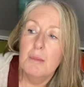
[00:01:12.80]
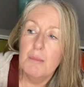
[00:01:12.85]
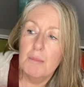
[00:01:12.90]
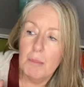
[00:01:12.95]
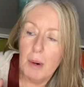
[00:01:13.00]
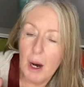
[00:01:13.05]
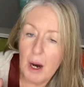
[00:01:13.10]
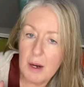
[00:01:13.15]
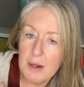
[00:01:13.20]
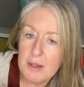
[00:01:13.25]

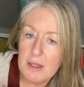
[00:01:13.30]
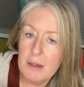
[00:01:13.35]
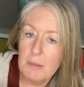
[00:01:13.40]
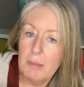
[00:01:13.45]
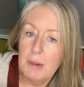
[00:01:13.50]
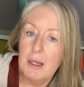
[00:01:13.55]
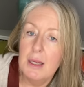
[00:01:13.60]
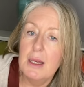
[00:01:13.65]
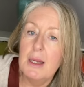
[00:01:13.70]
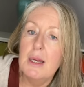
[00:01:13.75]

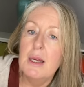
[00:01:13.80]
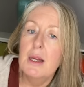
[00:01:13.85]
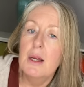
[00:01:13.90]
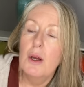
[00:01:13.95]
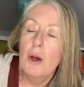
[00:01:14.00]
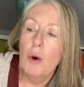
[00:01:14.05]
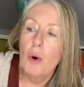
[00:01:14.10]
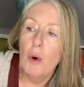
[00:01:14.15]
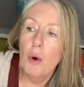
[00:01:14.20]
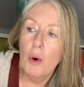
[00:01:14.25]
possibly,
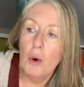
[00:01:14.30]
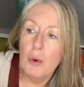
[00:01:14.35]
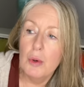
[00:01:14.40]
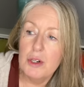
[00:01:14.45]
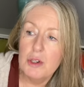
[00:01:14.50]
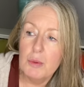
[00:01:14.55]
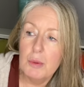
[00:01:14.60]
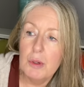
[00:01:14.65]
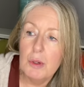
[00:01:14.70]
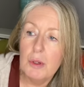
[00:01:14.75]
or
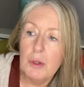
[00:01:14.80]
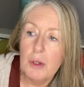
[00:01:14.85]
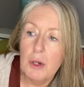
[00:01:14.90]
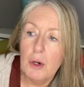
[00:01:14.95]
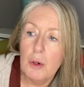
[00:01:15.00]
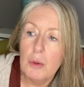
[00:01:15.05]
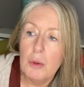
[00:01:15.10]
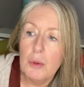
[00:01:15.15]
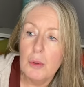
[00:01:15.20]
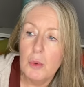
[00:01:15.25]
it will
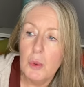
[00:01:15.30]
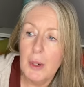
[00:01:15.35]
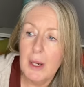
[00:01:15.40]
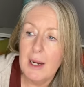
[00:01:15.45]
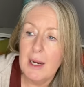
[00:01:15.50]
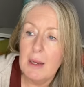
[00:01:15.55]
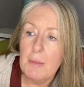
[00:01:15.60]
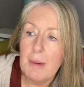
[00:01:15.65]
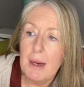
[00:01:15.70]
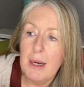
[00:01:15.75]
go
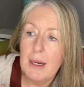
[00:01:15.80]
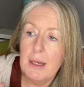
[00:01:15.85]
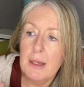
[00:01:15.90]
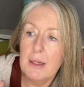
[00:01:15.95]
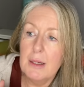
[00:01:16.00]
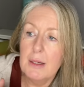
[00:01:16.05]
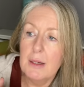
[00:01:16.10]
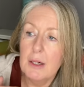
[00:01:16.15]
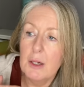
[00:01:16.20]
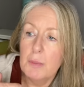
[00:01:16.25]
quickly back
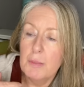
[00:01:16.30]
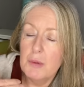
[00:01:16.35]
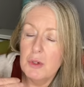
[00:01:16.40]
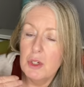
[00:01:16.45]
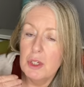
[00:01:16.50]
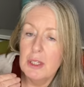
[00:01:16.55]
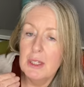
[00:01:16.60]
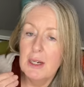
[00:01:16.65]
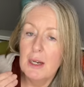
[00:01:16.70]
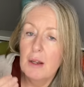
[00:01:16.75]
up to
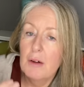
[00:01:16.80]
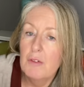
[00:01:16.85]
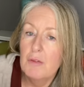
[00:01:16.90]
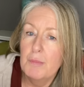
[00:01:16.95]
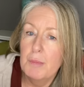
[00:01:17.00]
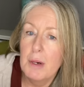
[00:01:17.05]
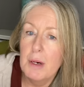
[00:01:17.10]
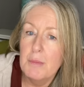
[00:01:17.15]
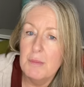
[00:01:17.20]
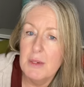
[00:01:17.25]
the love
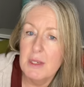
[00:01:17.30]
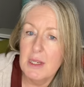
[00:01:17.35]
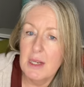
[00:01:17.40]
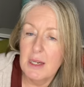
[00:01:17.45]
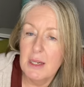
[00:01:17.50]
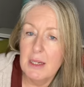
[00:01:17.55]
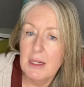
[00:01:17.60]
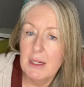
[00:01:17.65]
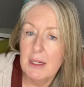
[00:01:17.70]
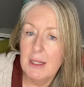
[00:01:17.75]
bomb
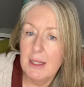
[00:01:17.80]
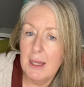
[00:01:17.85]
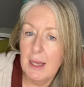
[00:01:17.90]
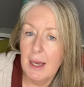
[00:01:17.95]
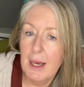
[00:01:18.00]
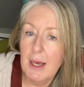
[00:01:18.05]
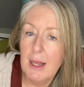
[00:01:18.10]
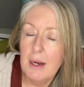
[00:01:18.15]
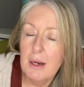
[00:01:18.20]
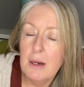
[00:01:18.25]
cycle
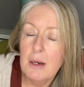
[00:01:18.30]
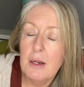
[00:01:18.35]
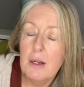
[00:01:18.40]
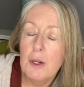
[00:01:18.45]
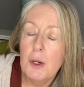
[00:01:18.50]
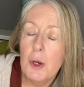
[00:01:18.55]
again.